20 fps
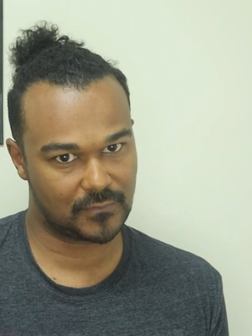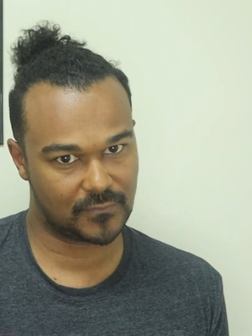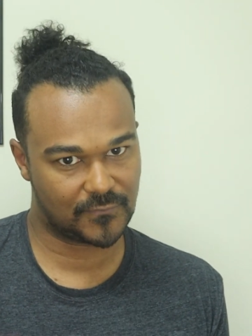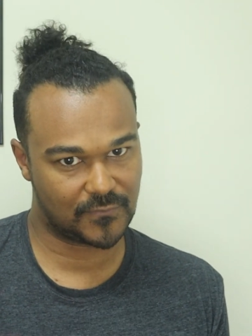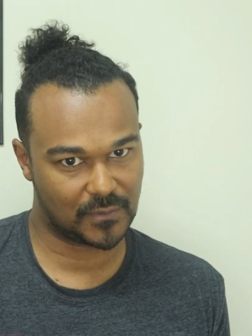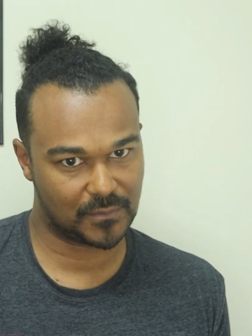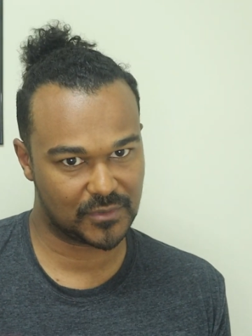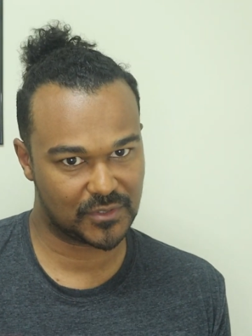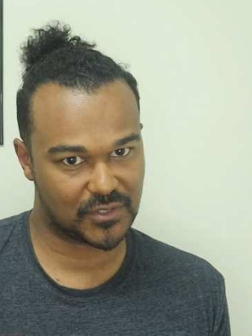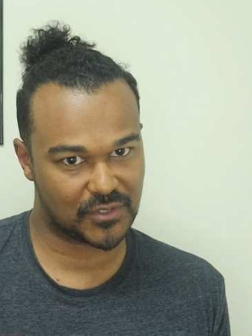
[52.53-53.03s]

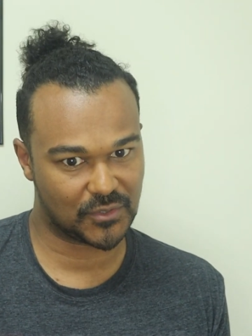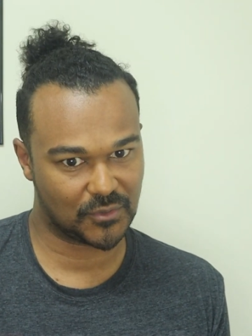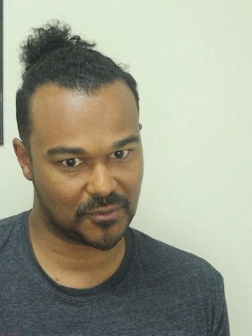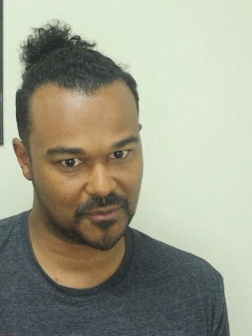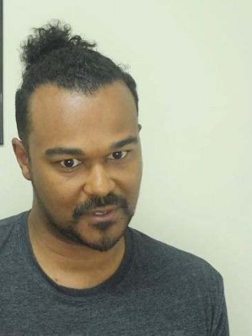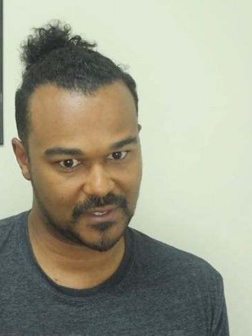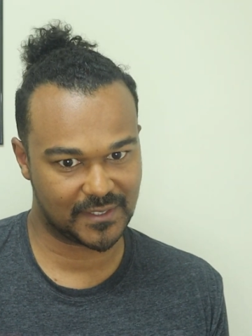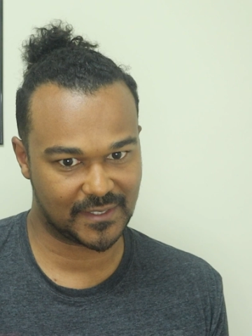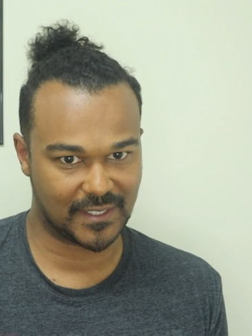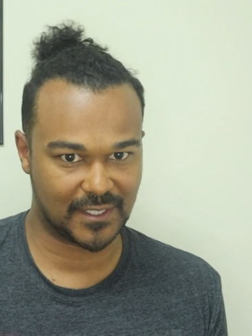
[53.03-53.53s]
from a
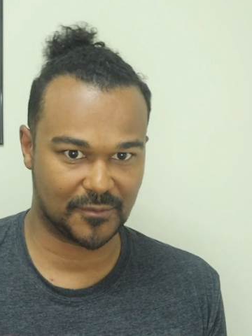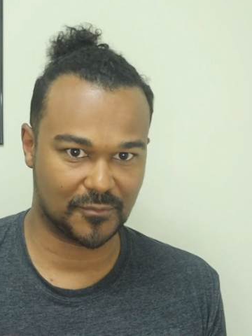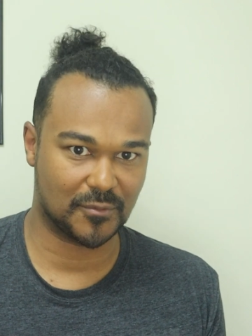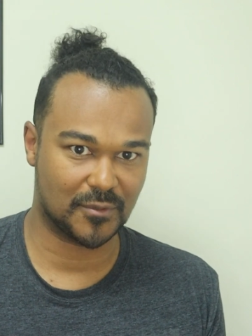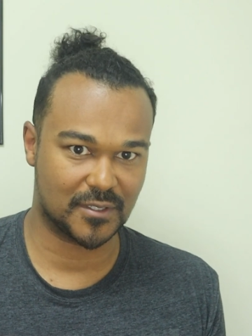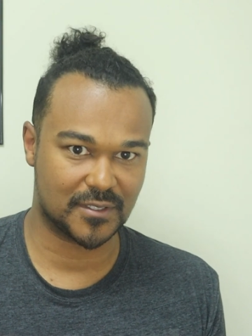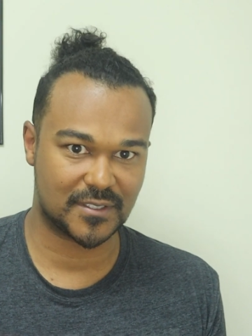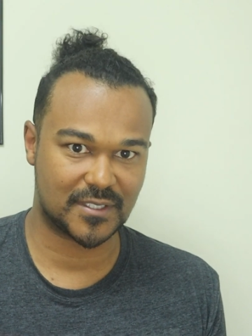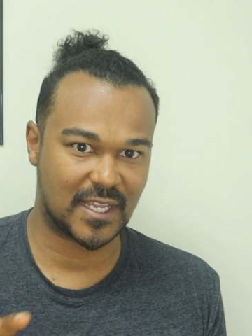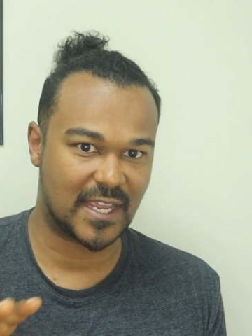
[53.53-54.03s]
story that
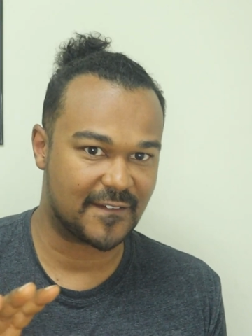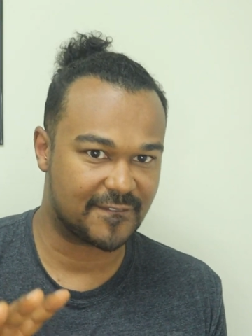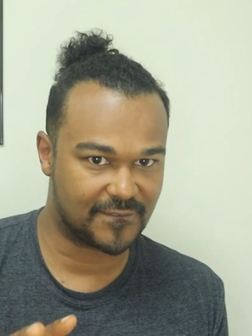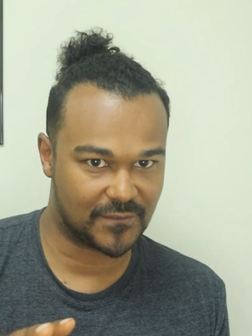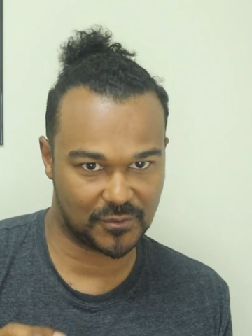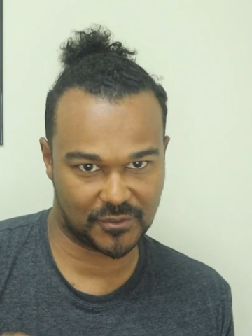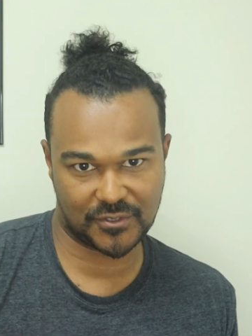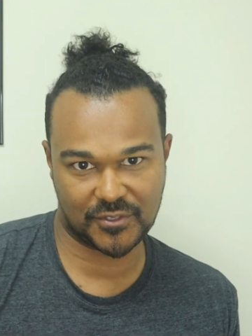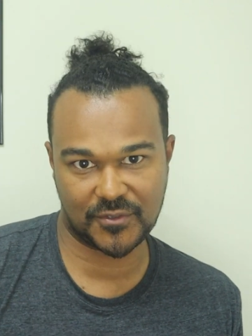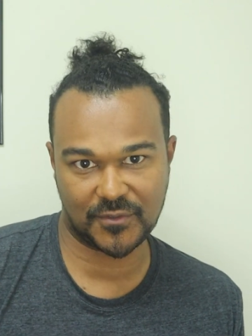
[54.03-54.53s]
was a
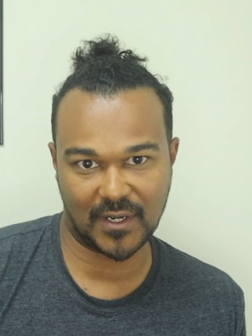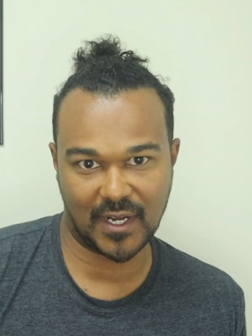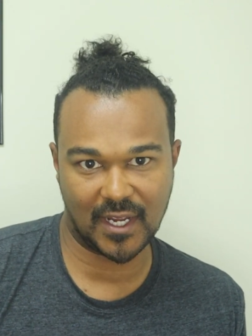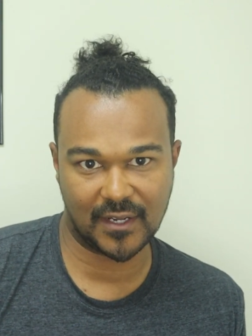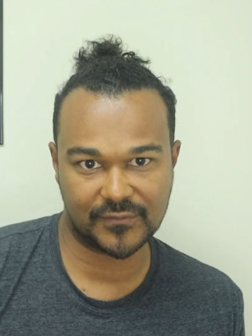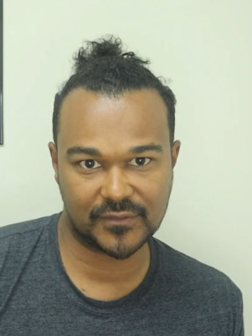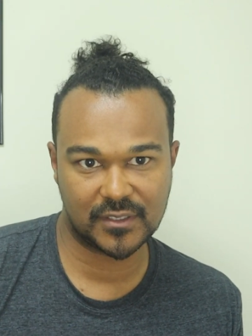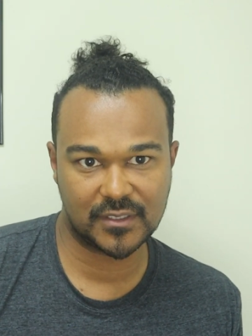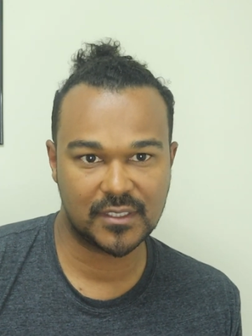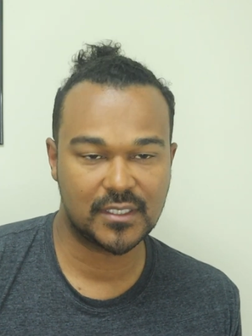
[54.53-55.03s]
first
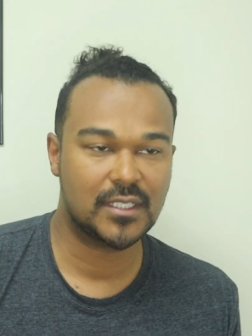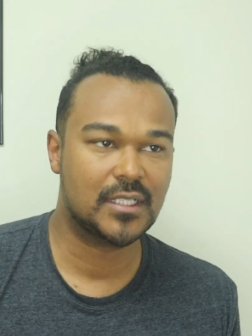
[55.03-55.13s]
draft.